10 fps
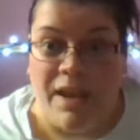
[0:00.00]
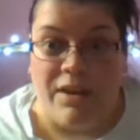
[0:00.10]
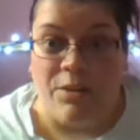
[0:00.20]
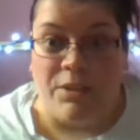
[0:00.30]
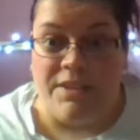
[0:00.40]

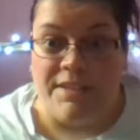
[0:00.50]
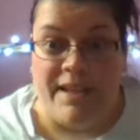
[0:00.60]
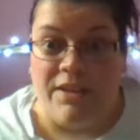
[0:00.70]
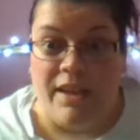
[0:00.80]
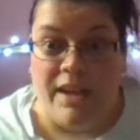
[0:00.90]
I don't know what to
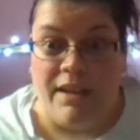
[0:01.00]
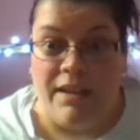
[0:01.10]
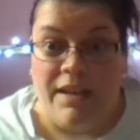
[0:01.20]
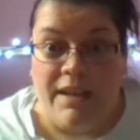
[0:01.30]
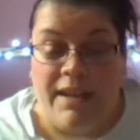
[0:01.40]
tell you.
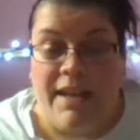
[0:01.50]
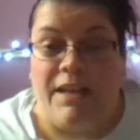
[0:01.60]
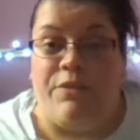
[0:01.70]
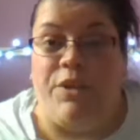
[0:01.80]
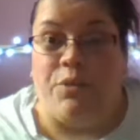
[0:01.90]

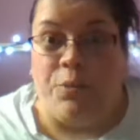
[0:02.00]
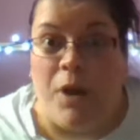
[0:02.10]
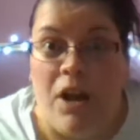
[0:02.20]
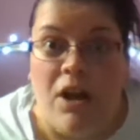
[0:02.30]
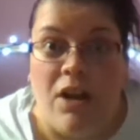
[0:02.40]
And if you're
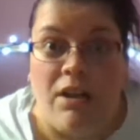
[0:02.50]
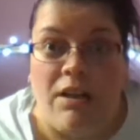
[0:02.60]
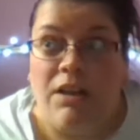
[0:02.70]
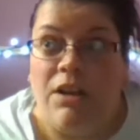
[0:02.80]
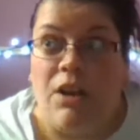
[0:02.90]

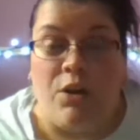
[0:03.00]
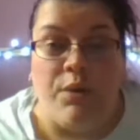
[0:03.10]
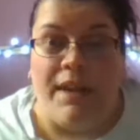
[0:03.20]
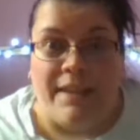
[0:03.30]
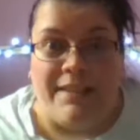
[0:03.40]
wrong,
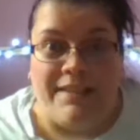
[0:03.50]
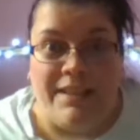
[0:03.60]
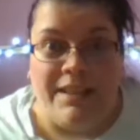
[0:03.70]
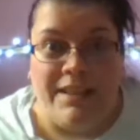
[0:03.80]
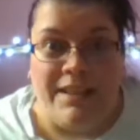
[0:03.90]
own
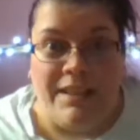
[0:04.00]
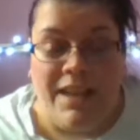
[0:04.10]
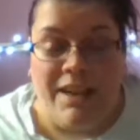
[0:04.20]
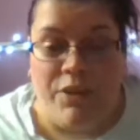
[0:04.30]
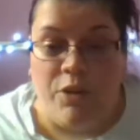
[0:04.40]
it.
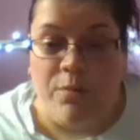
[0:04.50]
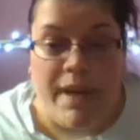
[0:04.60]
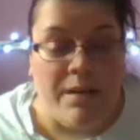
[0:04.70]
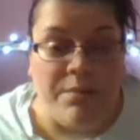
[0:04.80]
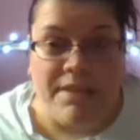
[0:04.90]
If you
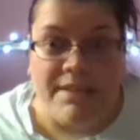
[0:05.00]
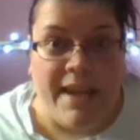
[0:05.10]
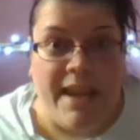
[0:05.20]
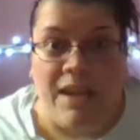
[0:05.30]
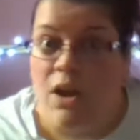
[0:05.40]
made a
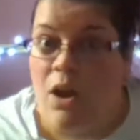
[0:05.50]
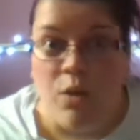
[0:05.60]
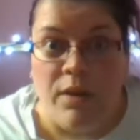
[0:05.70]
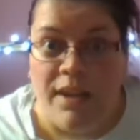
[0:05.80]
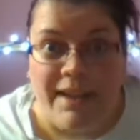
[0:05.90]
mistake,
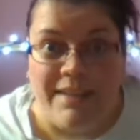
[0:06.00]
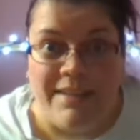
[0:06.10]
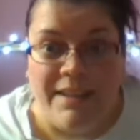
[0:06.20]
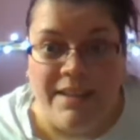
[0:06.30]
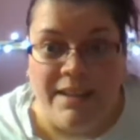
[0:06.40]
own
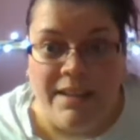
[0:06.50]
it.